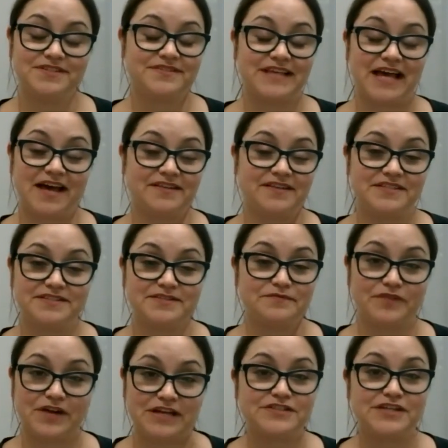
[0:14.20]
sad,
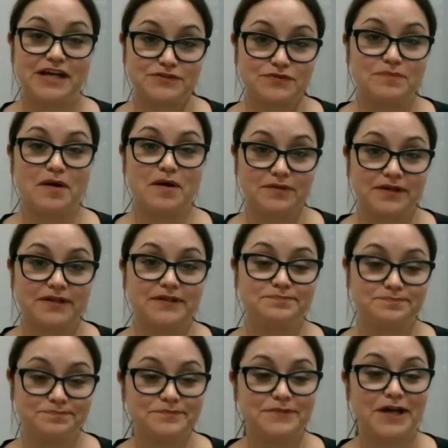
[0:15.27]
disenfranchised
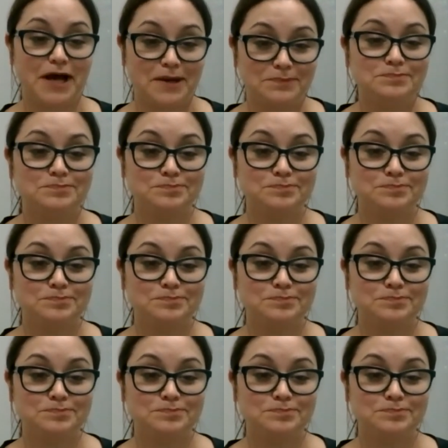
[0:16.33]
Republican. Yeah.